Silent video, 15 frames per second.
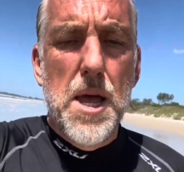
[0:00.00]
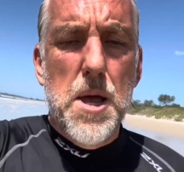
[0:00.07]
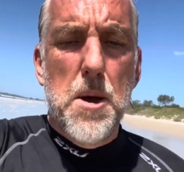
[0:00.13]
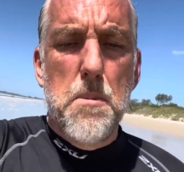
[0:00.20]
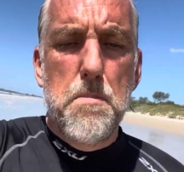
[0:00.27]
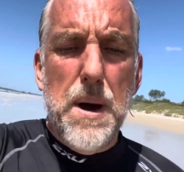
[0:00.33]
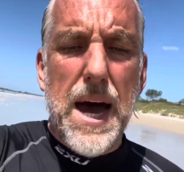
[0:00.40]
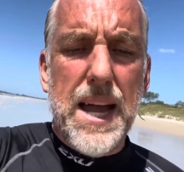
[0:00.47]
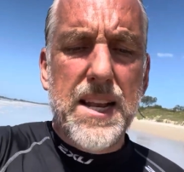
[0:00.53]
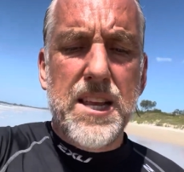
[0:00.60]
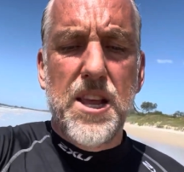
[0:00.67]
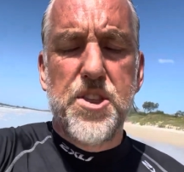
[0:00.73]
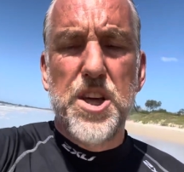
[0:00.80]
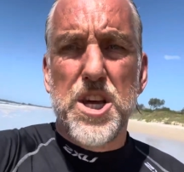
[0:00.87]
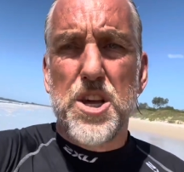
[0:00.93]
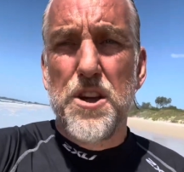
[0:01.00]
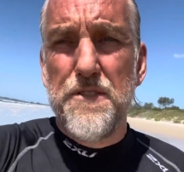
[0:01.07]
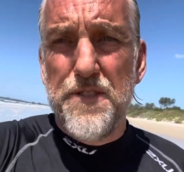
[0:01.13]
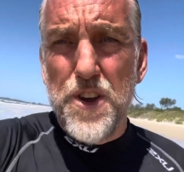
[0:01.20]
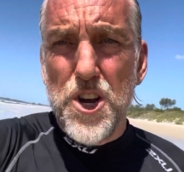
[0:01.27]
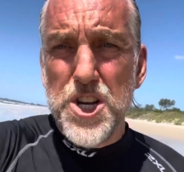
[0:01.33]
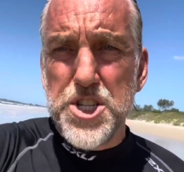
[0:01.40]
but the
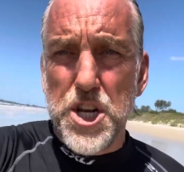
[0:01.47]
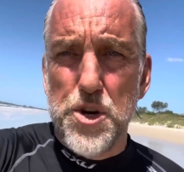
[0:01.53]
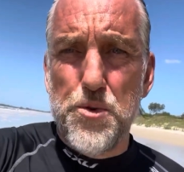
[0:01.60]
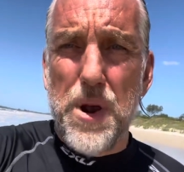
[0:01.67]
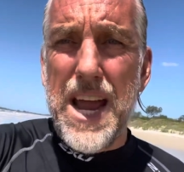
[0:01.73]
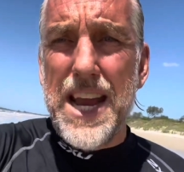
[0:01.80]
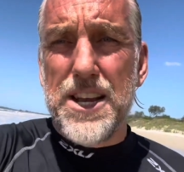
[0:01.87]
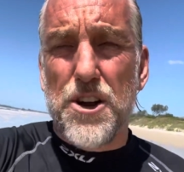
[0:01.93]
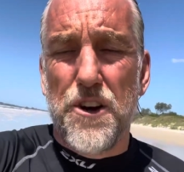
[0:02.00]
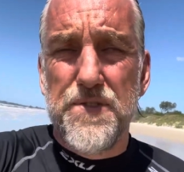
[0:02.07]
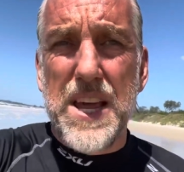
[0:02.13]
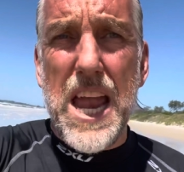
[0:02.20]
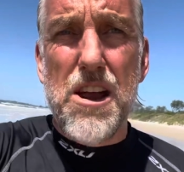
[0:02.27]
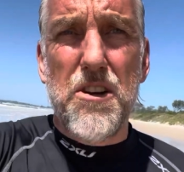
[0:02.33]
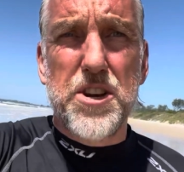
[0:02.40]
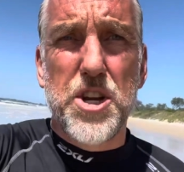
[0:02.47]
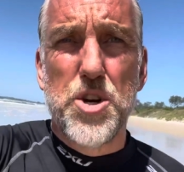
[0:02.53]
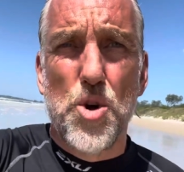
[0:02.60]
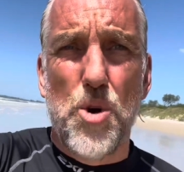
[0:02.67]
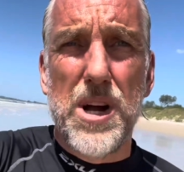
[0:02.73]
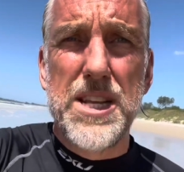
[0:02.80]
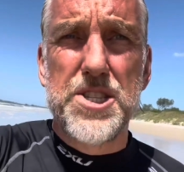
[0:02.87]
conversion rate of
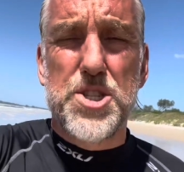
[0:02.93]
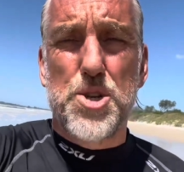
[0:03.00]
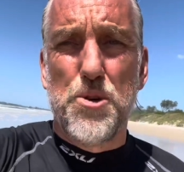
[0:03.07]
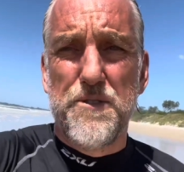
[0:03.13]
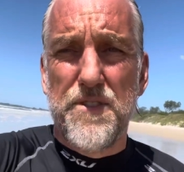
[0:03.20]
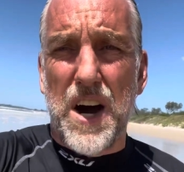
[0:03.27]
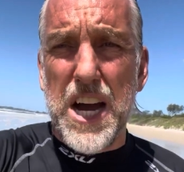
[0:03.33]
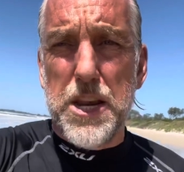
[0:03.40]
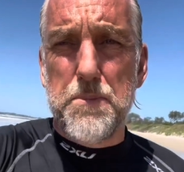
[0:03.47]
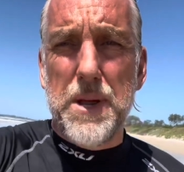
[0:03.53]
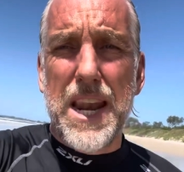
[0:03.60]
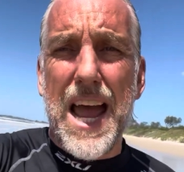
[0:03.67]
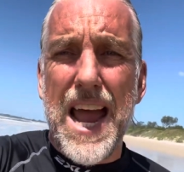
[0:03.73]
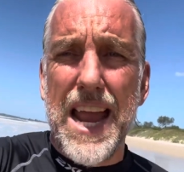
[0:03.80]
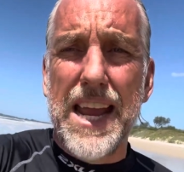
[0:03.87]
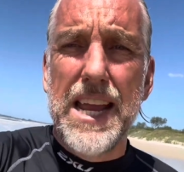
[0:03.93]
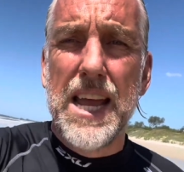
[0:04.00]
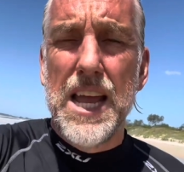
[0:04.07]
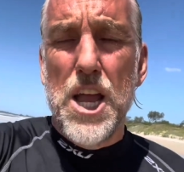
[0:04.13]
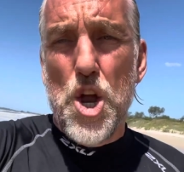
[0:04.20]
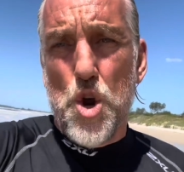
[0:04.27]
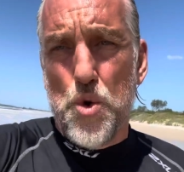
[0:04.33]
carotenoids to vitamin A
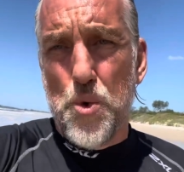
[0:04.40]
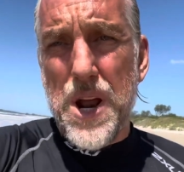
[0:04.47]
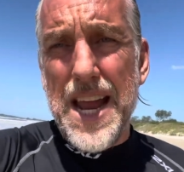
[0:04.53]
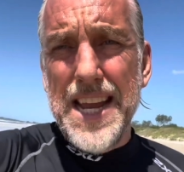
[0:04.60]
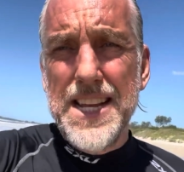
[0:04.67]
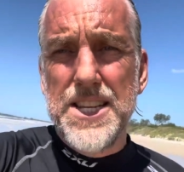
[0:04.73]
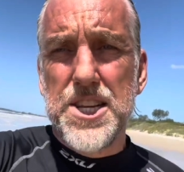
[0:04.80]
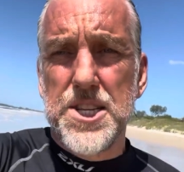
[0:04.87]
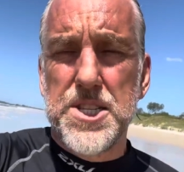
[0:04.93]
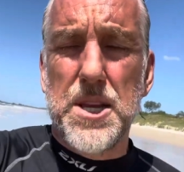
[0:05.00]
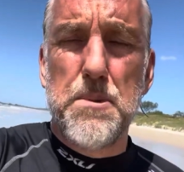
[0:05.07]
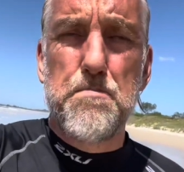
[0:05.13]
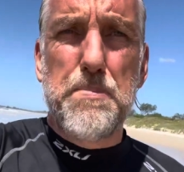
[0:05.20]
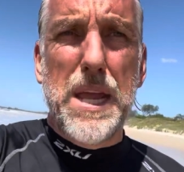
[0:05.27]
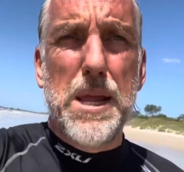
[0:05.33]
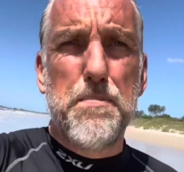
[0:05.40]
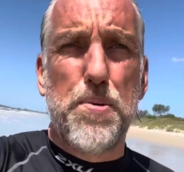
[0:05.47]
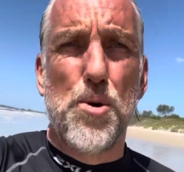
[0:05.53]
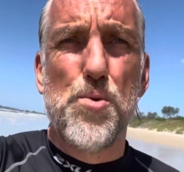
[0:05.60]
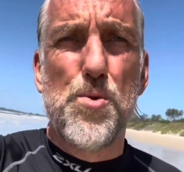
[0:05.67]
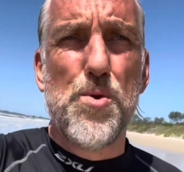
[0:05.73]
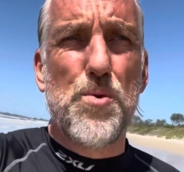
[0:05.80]
ranges in
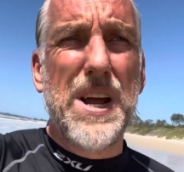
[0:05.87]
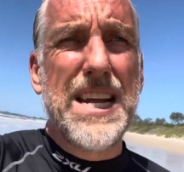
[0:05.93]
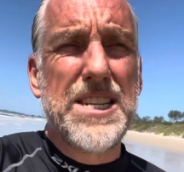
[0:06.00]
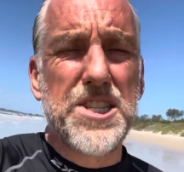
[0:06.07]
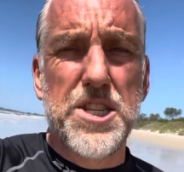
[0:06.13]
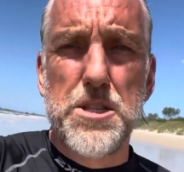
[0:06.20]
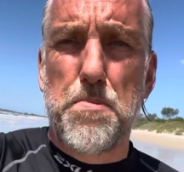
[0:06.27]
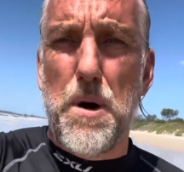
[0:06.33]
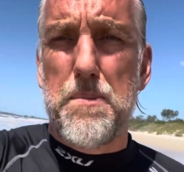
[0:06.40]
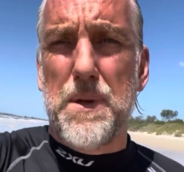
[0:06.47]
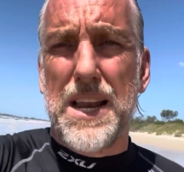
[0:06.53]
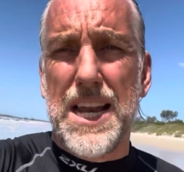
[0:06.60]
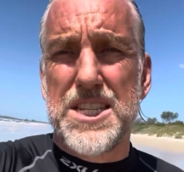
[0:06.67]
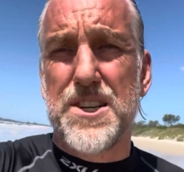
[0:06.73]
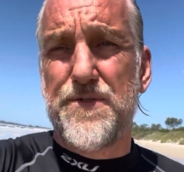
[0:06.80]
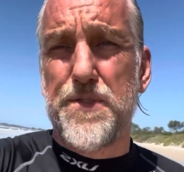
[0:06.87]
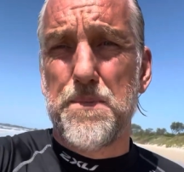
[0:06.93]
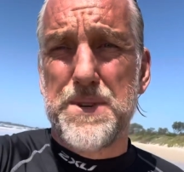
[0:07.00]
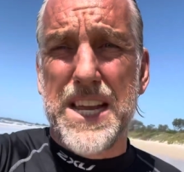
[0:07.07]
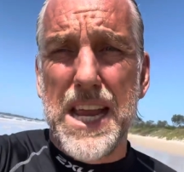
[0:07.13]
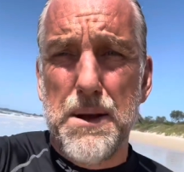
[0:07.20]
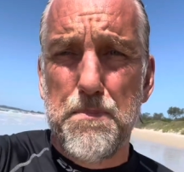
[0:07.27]
the population from
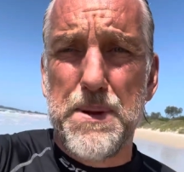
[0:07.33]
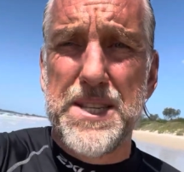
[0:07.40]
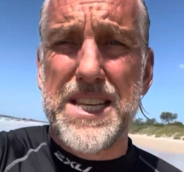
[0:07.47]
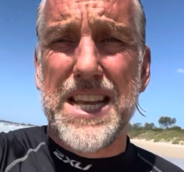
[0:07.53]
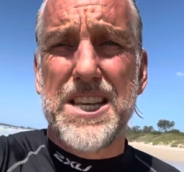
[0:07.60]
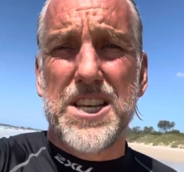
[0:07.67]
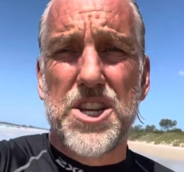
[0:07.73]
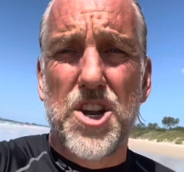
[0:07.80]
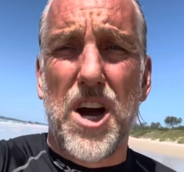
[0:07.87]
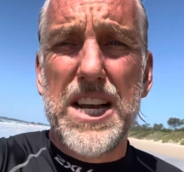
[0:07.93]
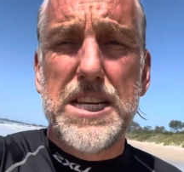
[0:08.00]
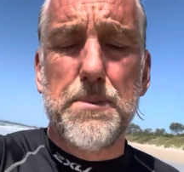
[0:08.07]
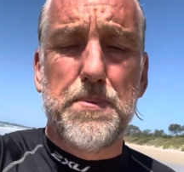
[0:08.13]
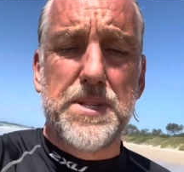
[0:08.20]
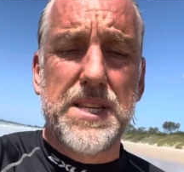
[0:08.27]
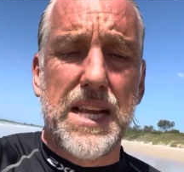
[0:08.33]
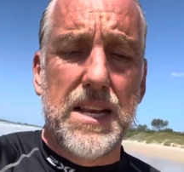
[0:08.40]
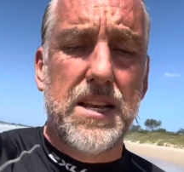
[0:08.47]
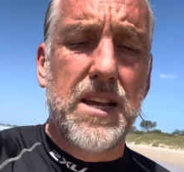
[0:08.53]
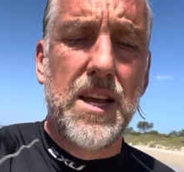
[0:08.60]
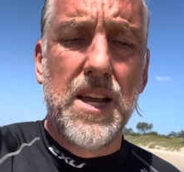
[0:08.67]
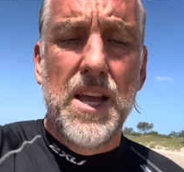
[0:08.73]
10% to 90%.
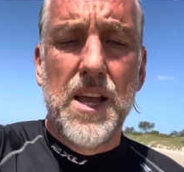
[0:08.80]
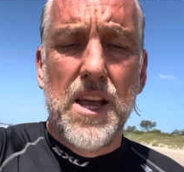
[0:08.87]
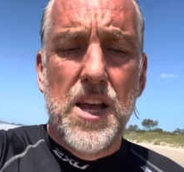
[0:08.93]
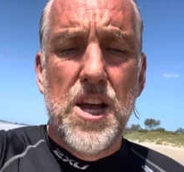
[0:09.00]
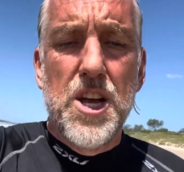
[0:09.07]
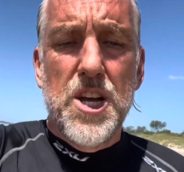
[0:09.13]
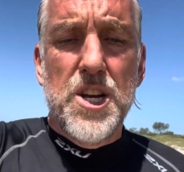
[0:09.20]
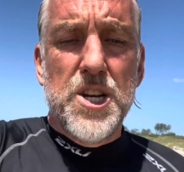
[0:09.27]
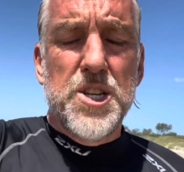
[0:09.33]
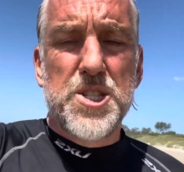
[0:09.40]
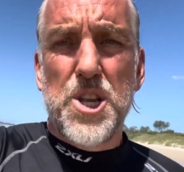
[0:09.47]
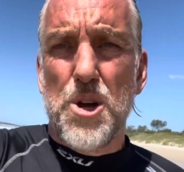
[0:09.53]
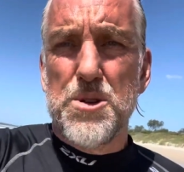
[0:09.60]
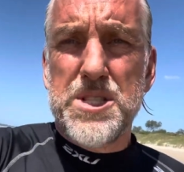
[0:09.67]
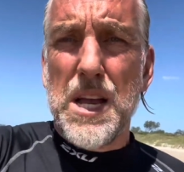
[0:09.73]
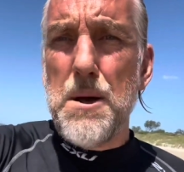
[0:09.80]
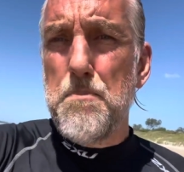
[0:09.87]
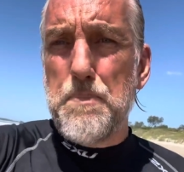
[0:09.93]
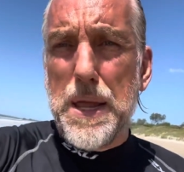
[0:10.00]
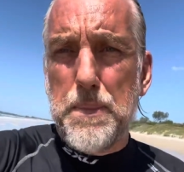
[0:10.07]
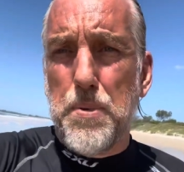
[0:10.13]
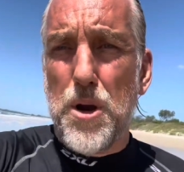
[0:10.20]
So some
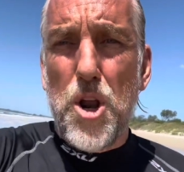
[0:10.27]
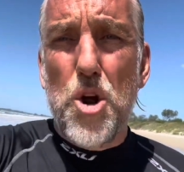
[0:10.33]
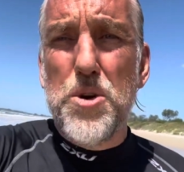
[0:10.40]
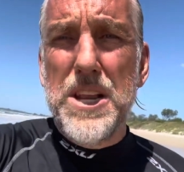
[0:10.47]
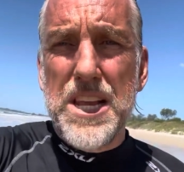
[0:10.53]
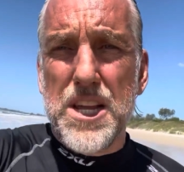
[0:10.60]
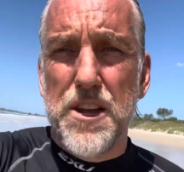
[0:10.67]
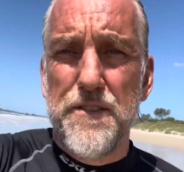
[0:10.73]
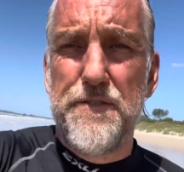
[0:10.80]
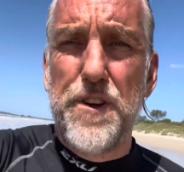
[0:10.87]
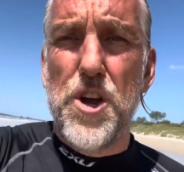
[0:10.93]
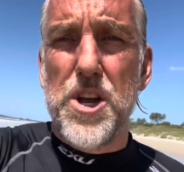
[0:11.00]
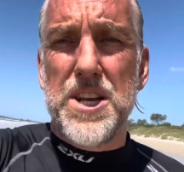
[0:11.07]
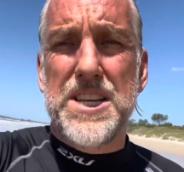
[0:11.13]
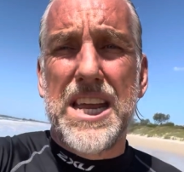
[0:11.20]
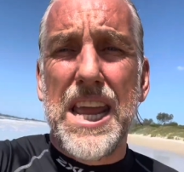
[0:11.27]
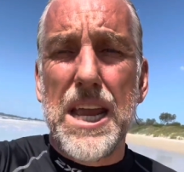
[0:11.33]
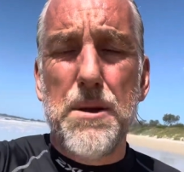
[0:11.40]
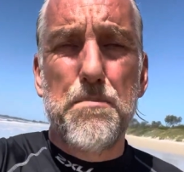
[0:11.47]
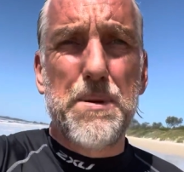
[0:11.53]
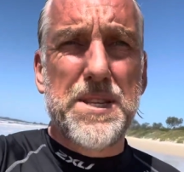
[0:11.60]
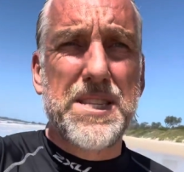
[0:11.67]
people only convert
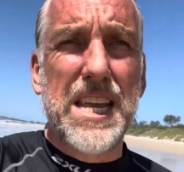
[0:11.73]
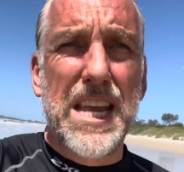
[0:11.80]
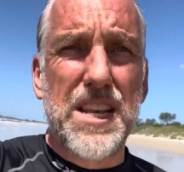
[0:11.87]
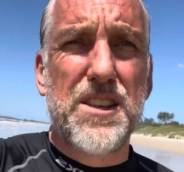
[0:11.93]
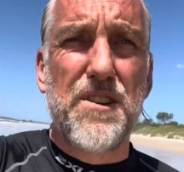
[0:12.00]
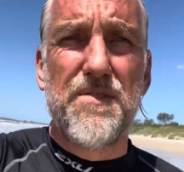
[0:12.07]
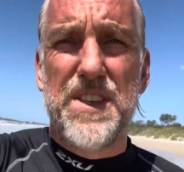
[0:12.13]
10% of the